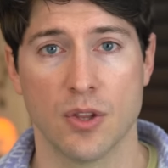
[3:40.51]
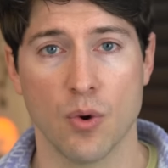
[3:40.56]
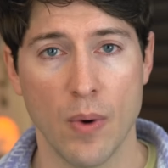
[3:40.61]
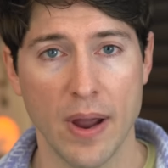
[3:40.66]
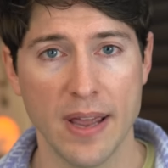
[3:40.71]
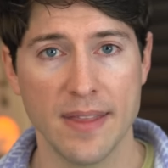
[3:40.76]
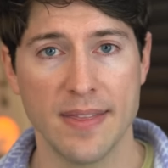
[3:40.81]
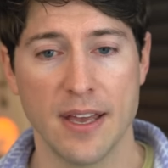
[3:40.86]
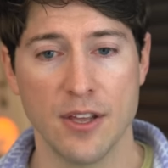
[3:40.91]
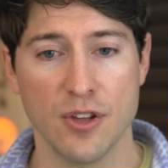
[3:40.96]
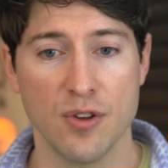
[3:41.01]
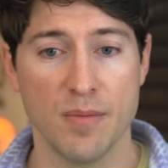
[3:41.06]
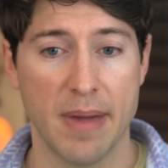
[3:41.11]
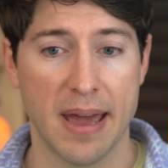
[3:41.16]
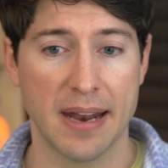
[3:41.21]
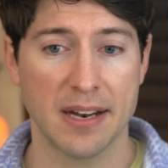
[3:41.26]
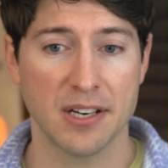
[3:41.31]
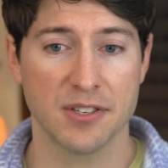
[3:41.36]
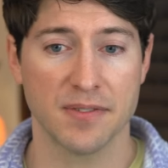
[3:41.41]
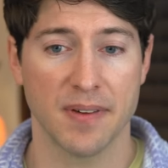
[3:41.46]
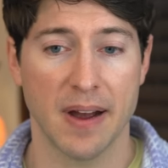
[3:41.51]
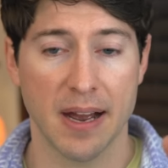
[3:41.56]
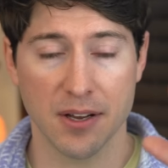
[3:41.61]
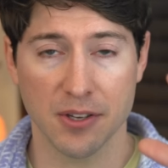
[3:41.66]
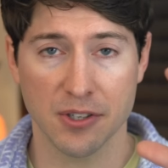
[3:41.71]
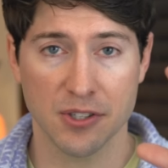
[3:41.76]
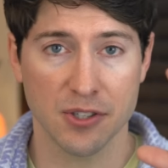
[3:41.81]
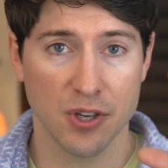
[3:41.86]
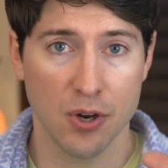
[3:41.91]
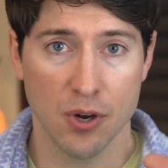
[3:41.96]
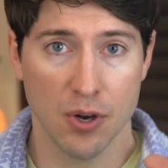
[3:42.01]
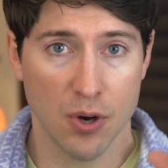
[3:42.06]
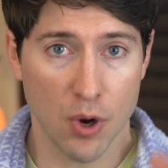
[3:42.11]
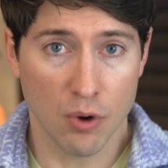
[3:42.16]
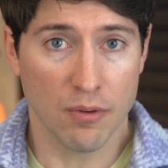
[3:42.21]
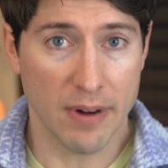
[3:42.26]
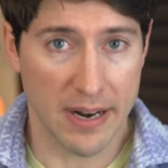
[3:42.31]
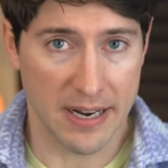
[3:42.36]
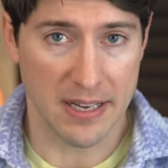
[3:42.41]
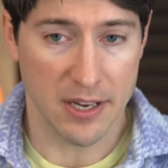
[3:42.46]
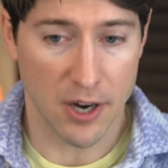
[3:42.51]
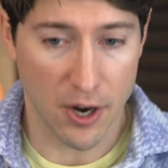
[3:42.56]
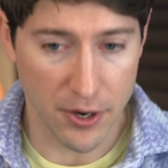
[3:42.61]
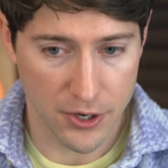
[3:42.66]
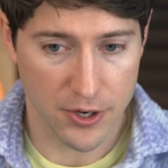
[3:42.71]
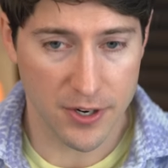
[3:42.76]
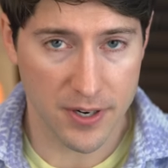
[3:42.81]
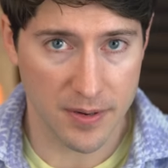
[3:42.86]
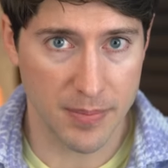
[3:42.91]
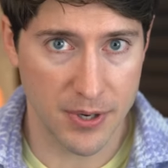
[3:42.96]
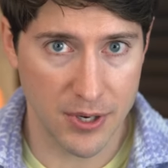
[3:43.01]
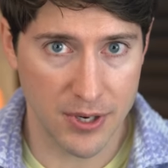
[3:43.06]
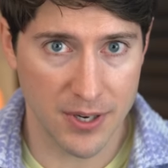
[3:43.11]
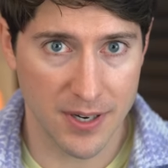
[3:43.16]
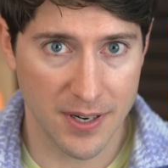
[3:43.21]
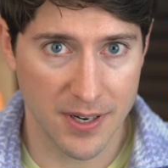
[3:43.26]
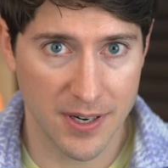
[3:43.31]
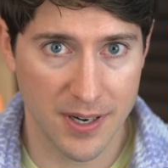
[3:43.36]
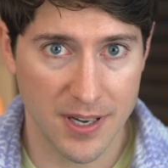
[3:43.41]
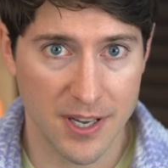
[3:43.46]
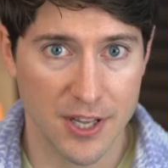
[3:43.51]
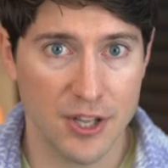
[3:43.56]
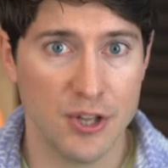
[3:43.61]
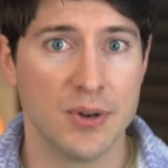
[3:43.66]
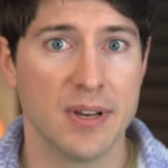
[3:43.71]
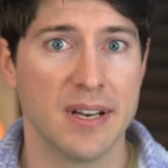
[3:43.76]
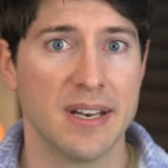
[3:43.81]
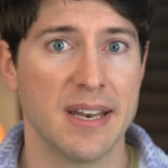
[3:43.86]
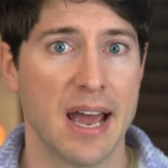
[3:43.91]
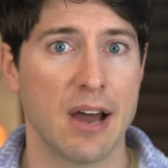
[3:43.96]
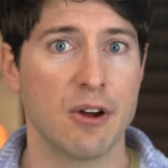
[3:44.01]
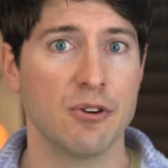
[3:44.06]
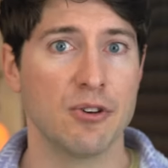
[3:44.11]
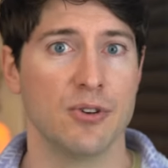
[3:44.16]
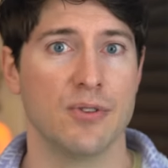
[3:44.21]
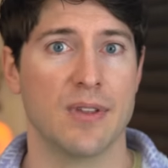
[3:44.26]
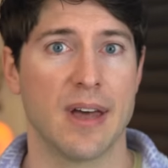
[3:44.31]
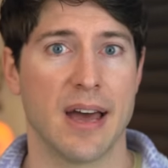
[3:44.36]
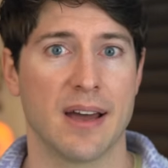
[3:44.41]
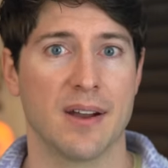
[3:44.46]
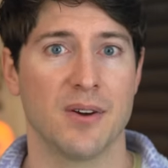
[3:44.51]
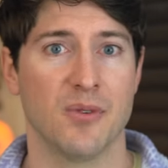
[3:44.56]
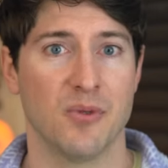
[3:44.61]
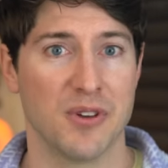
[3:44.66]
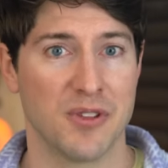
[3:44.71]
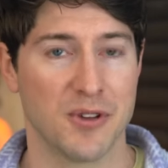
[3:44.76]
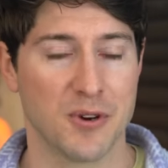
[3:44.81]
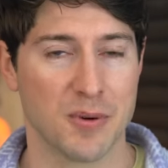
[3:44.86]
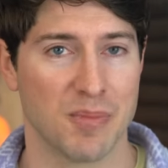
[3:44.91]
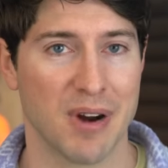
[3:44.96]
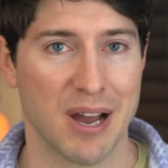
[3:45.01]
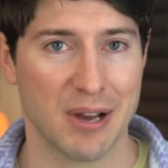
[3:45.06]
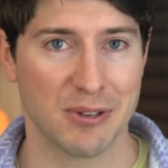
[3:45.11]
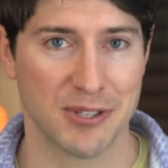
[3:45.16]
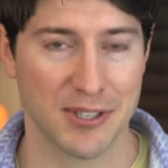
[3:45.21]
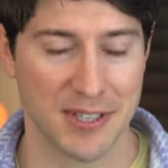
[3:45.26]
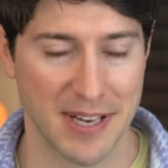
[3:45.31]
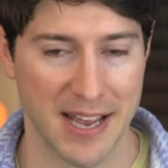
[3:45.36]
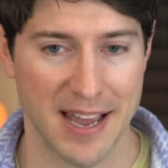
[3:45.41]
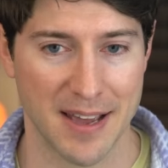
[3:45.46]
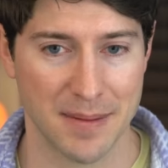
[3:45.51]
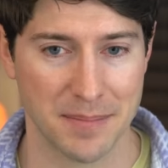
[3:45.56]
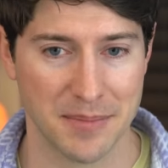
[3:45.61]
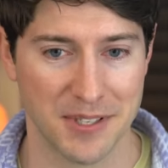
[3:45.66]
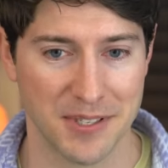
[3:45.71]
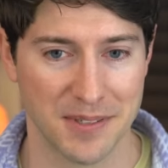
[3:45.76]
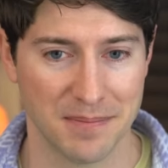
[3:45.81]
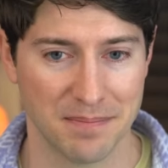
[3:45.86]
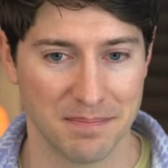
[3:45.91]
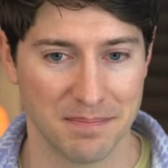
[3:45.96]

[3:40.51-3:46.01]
the way that you manage files already on your computer you can now do that with your browser tabs.